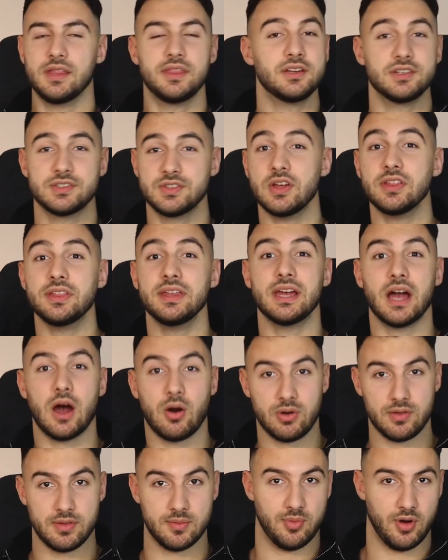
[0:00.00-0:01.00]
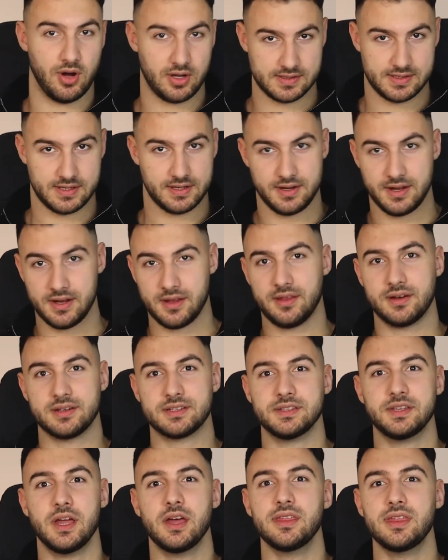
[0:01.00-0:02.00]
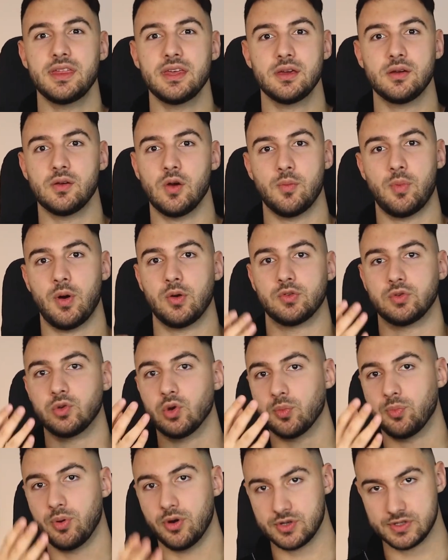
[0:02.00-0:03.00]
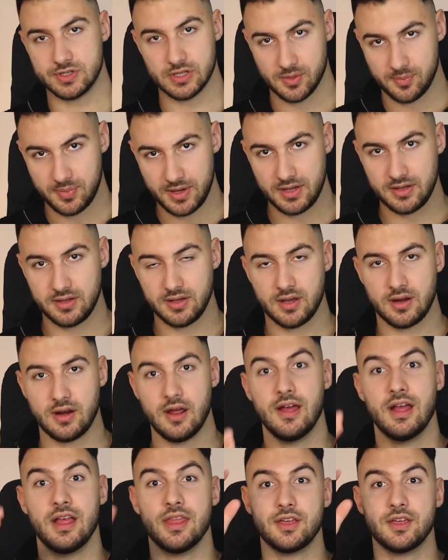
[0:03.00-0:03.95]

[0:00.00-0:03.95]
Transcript: There's nothing out of the box there. There's nothing about your personal opinion.